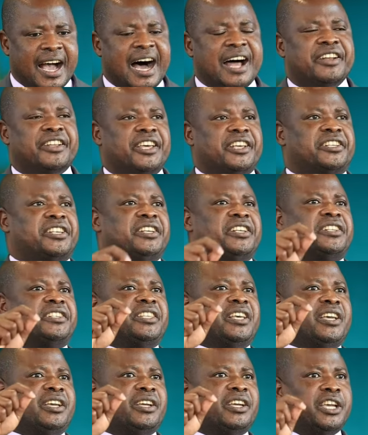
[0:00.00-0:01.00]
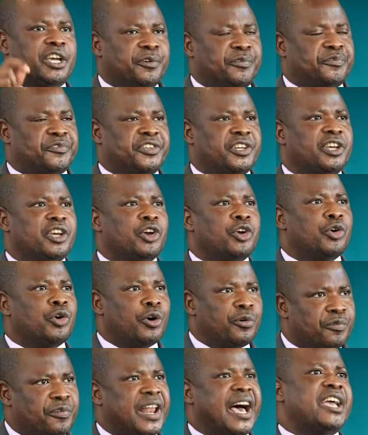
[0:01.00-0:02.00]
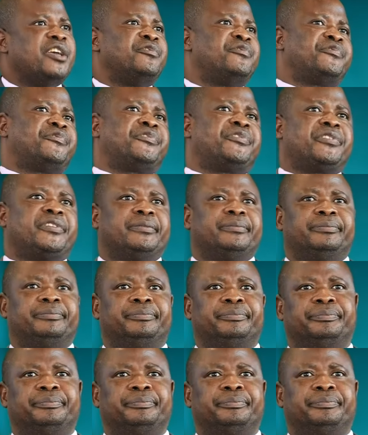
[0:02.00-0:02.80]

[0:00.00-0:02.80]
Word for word: and this is the gift of life.